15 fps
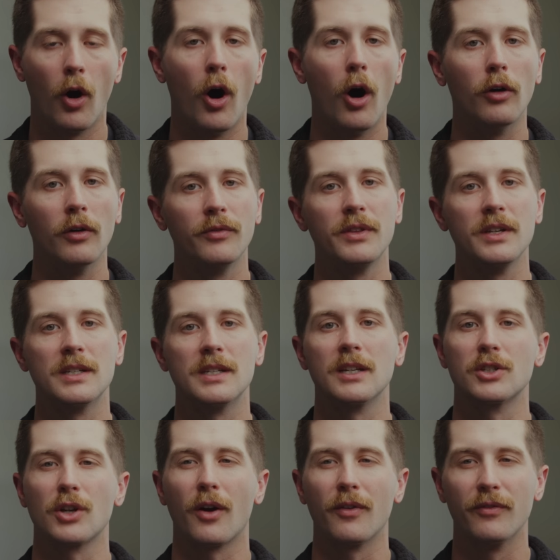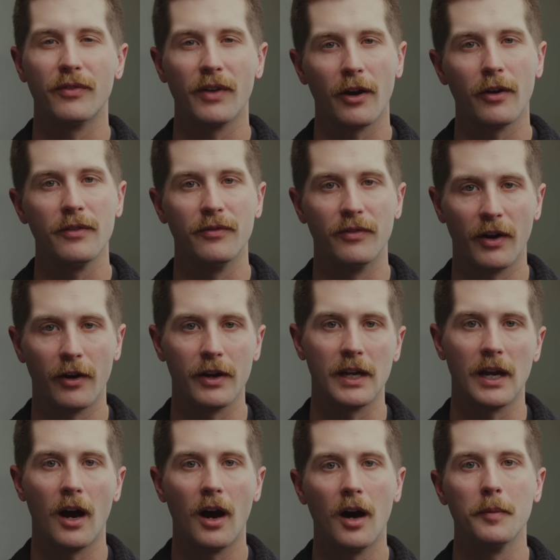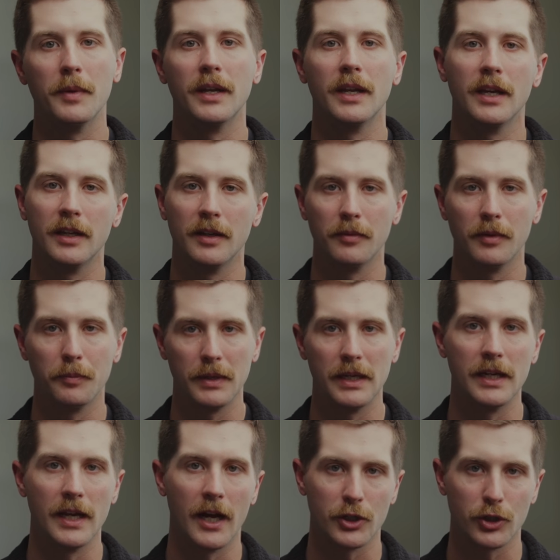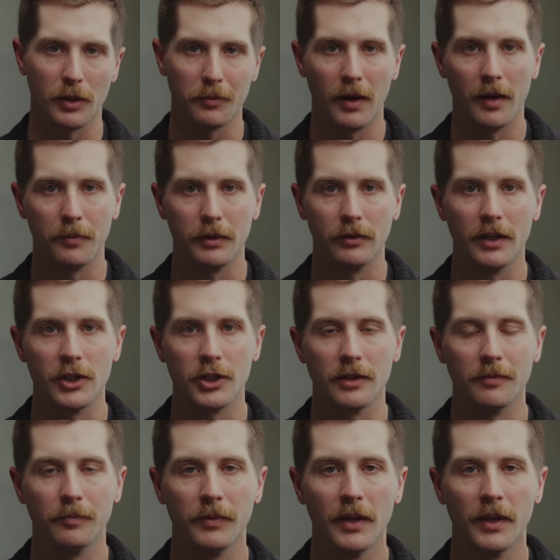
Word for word: All of these things are very, very common in the pediatric population.